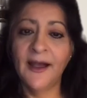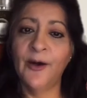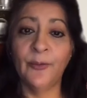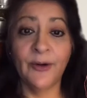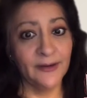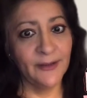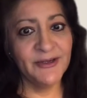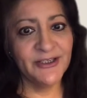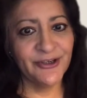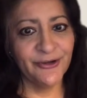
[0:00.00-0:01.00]
Well, let me
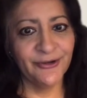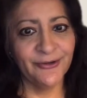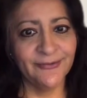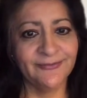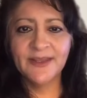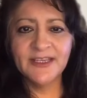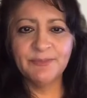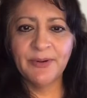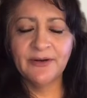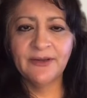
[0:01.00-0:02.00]
show you. This
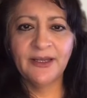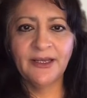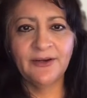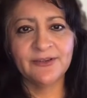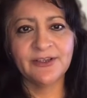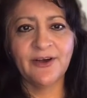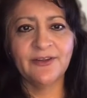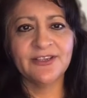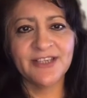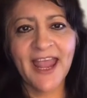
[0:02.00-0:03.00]
part of the needle is called the
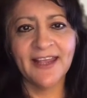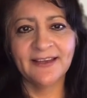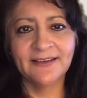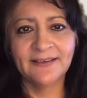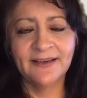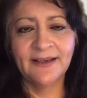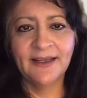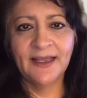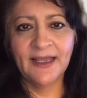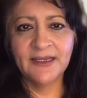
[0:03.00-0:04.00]
shank,
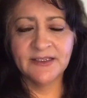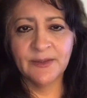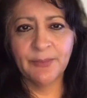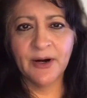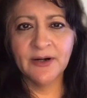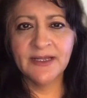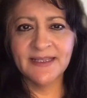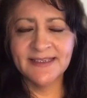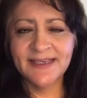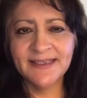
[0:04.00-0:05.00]
and it's the part that
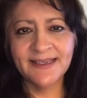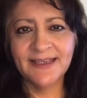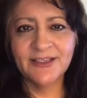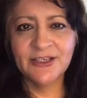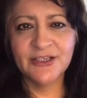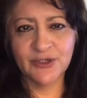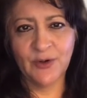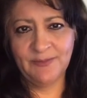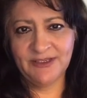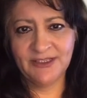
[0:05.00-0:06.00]
sinks into your sewing
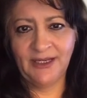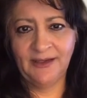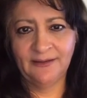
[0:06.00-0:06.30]
machine.